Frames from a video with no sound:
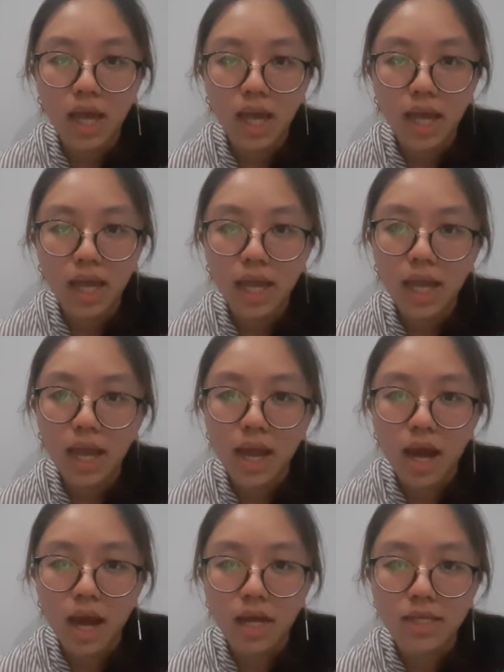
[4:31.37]
A
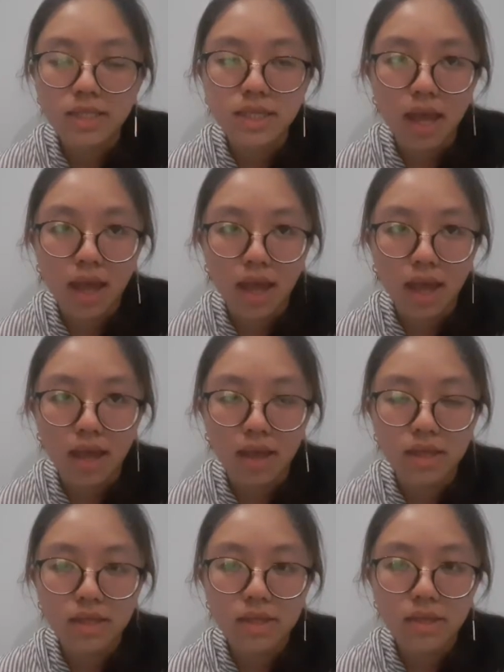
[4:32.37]
as
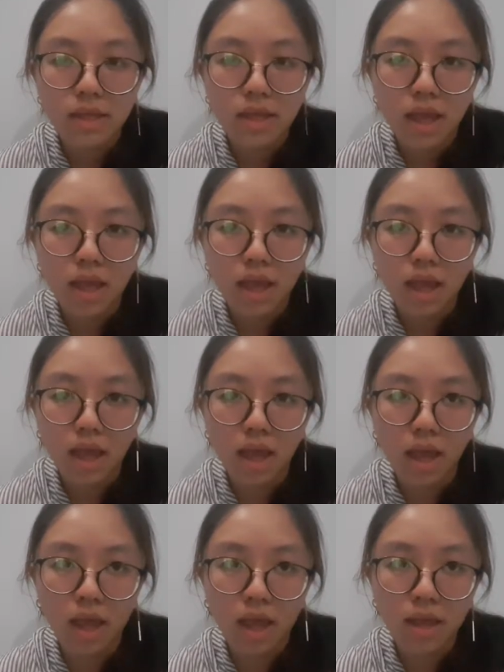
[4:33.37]
and,
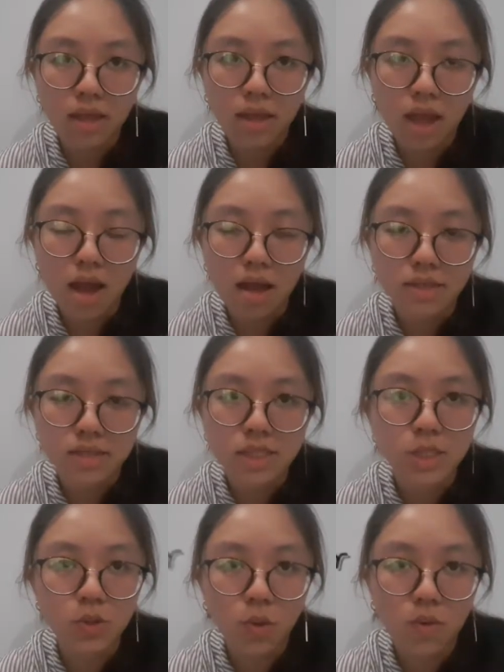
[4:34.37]
N as
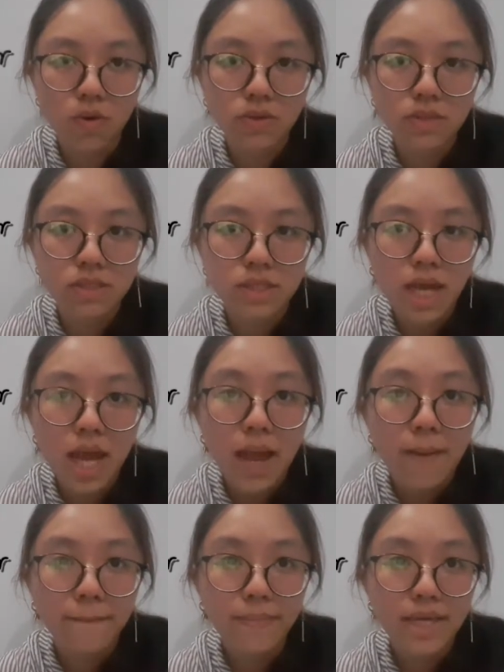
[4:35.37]
nor,
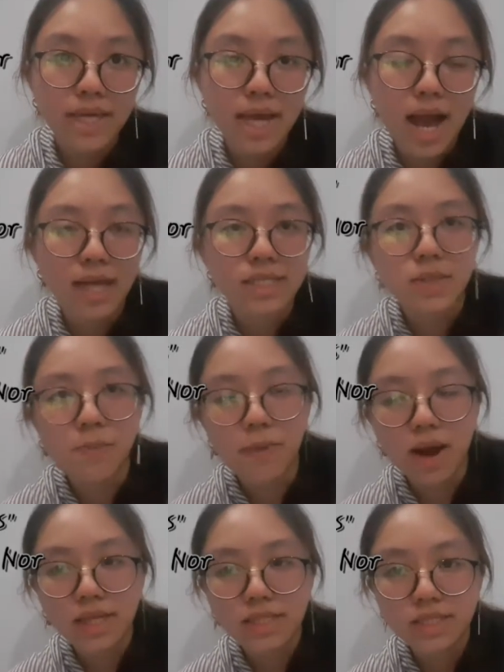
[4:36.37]
B as
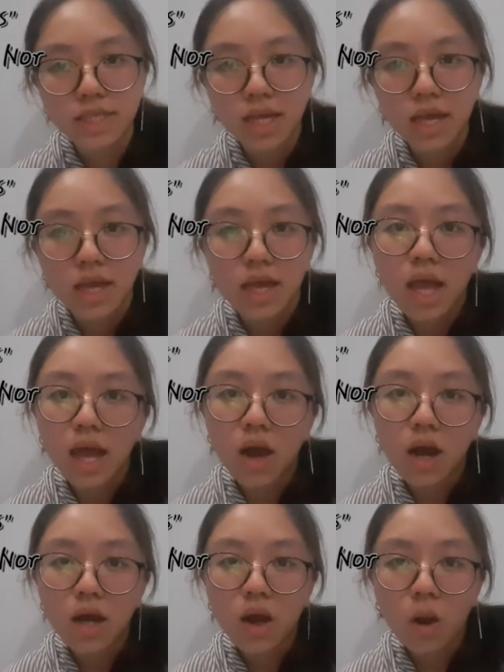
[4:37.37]
but,
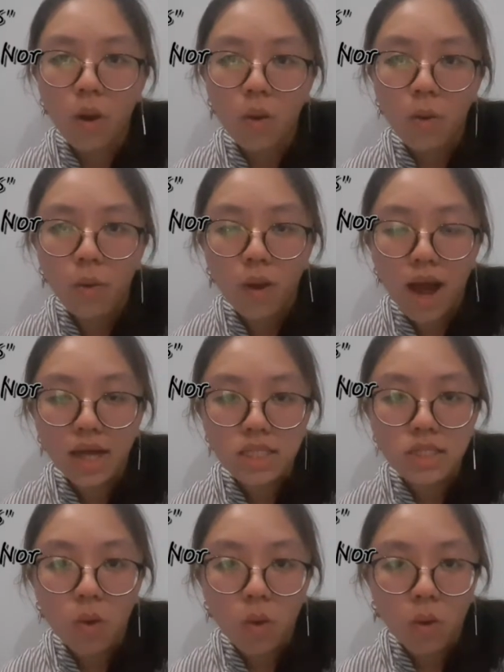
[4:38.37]
O
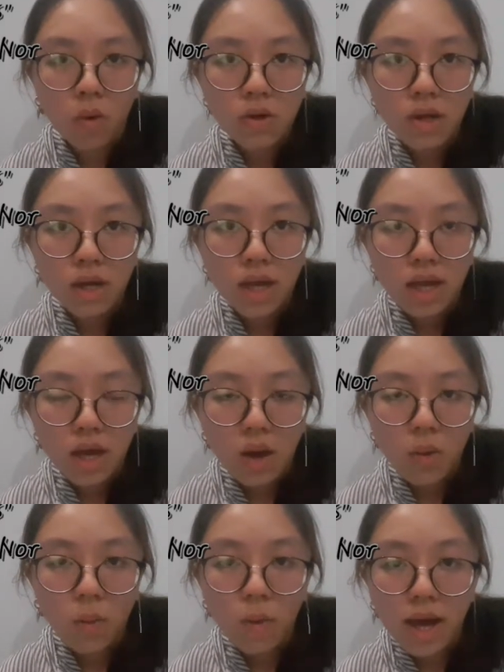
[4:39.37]
as or,
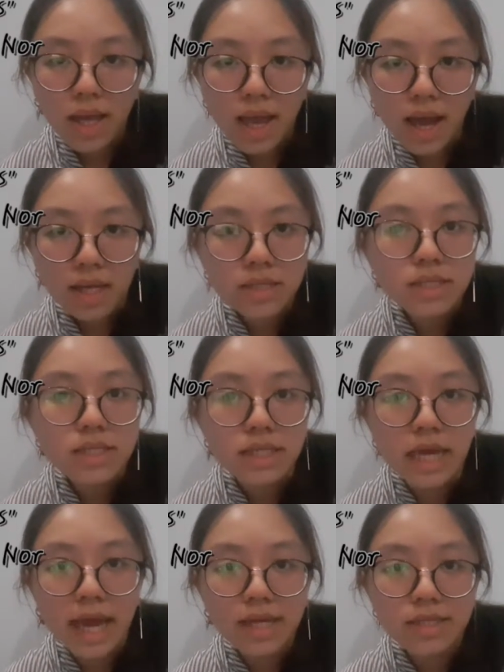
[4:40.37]
Y as
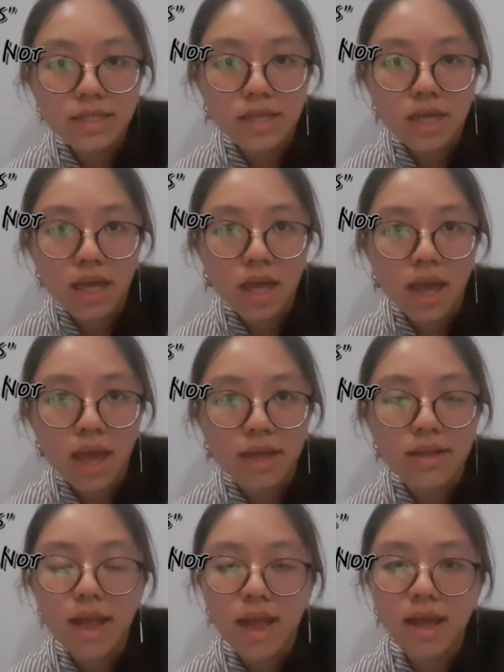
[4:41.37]
yet,
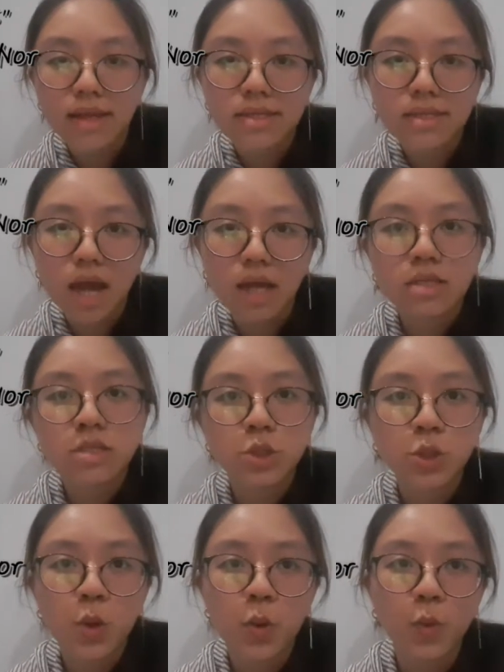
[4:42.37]
and S as
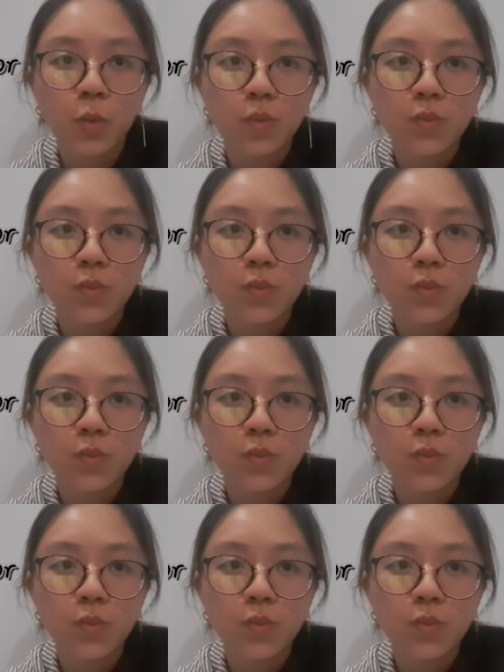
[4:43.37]
so.